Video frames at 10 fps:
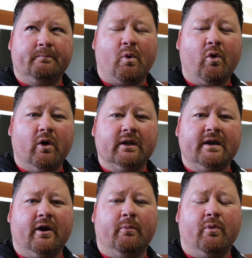
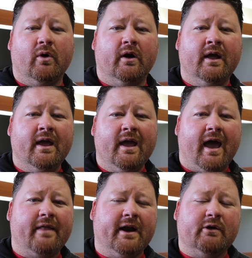Portland airport,
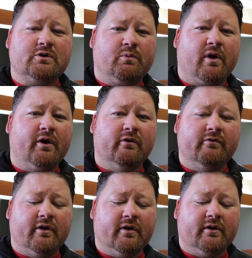and then I was brought
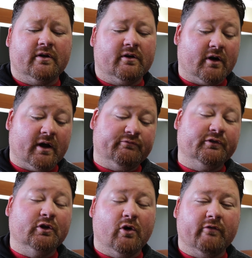over, or I
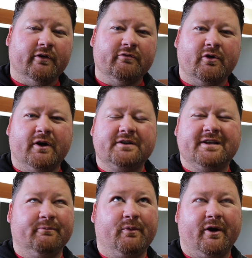flew over, of
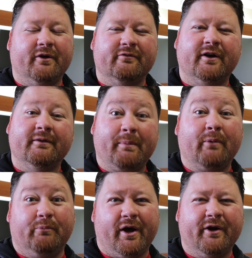course,
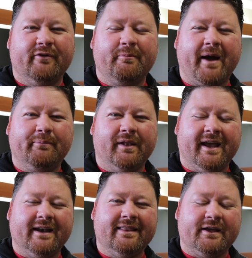brought over by
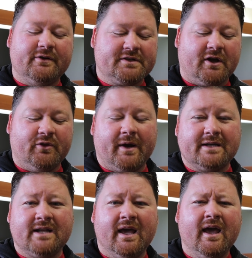plane. Thank you,
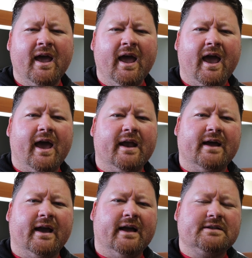Southwest.
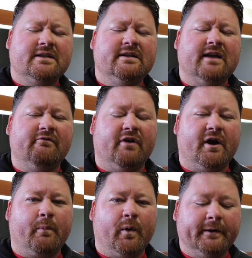And I got to the Denver
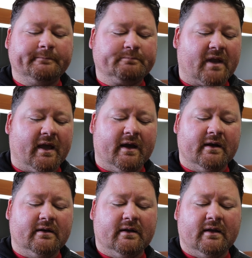airport,
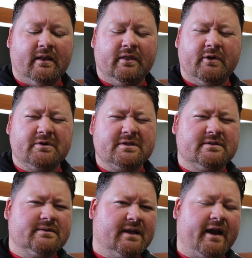and there
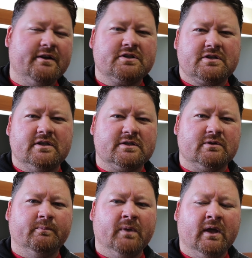was kind of just this